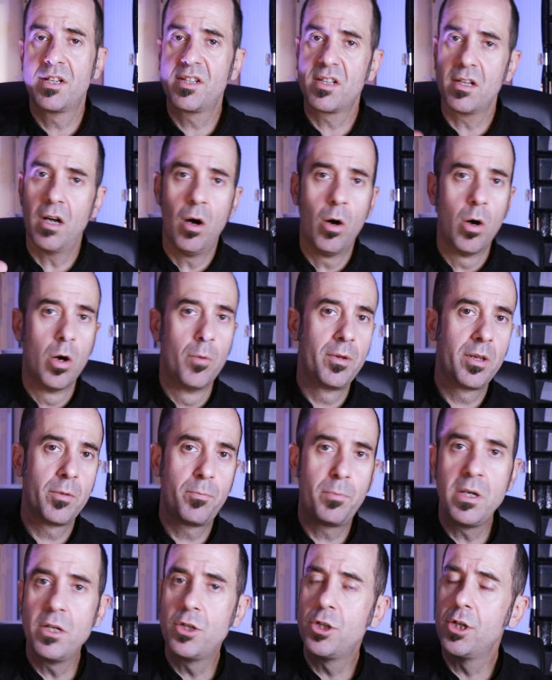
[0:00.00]
It's the home of the
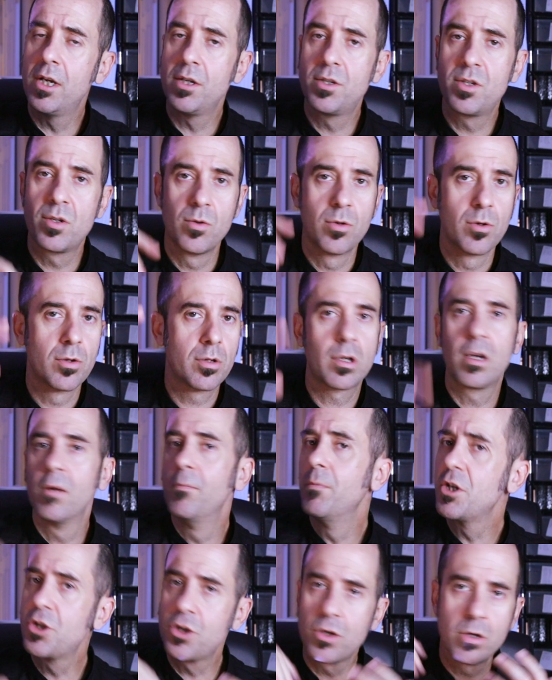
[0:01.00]
PGA Tour, the
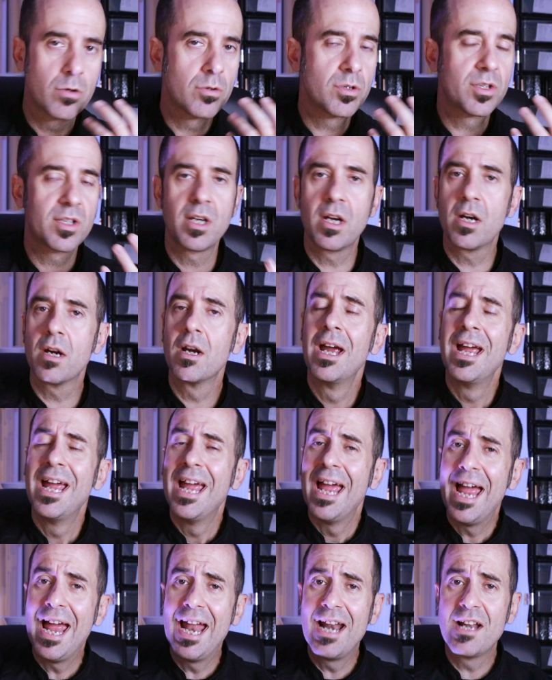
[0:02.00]
commissioner is there,
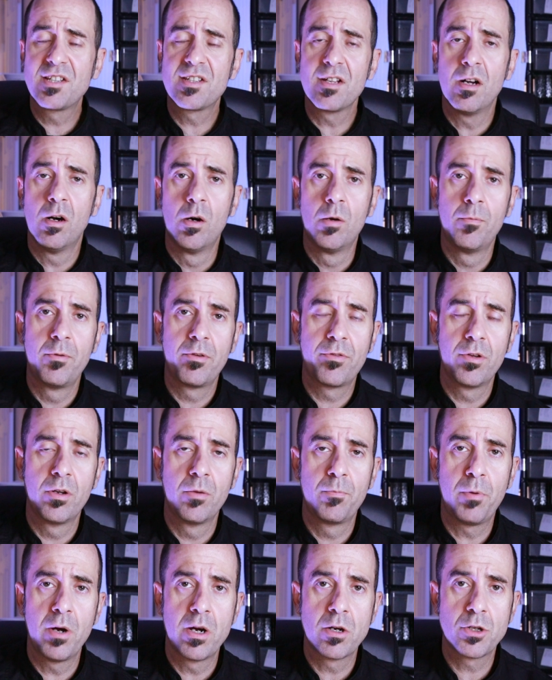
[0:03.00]
and it's the home of
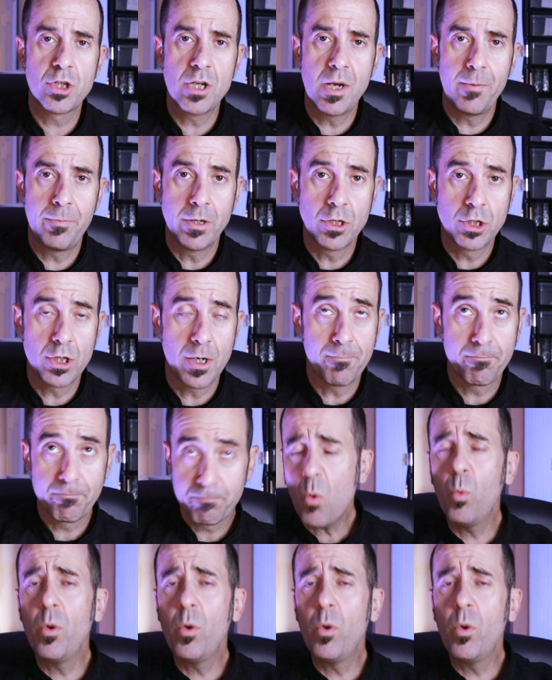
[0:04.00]
the Players Championship.